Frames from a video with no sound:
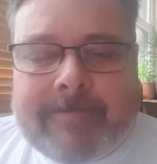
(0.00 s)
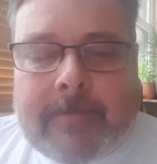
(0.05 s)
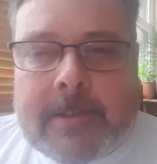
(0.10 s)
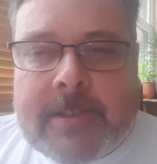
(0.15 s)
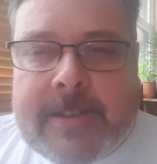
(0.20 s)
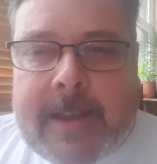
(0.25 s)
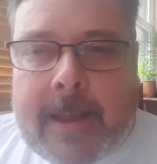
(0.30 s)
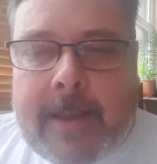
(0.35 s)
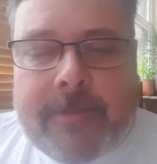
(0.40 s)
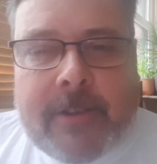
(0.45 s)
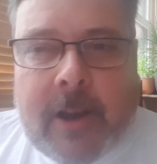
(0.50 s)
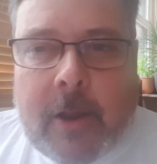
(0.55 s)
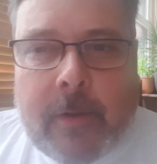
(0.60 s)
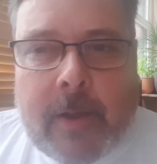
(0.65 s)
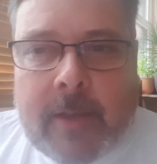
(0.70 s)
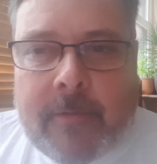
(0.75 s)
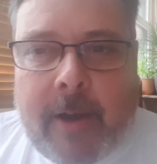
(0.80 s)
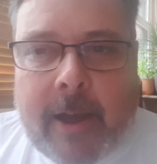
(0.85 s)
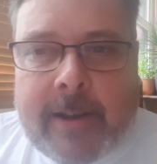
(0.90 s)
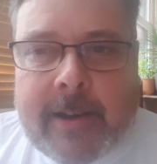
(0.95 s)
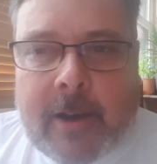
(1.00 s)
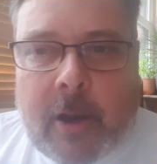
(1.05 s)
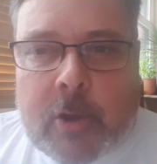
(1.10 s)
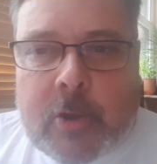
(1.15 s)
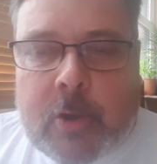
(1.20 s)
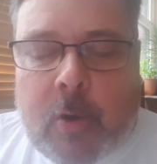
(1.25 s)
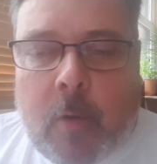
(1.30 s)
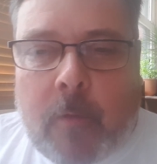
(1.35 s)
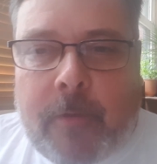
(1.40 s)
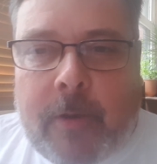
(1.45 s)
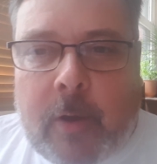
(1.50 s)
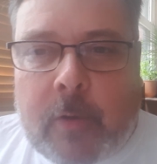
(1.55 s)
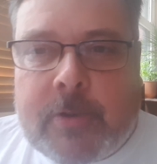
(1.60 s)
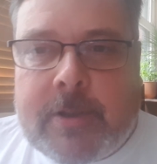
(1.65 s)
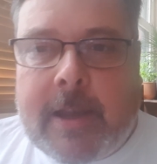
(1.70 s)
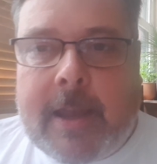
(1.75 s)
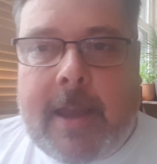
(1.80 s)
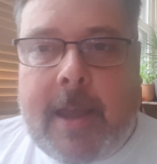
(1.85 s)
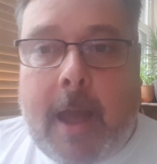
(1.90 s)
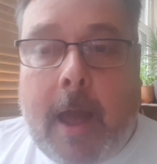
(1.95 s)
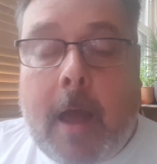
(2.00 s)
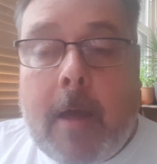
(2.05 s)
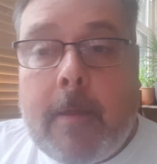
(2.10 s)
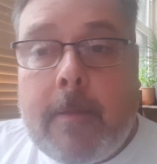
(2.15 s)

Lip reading: See, if you don't give ideological fealty,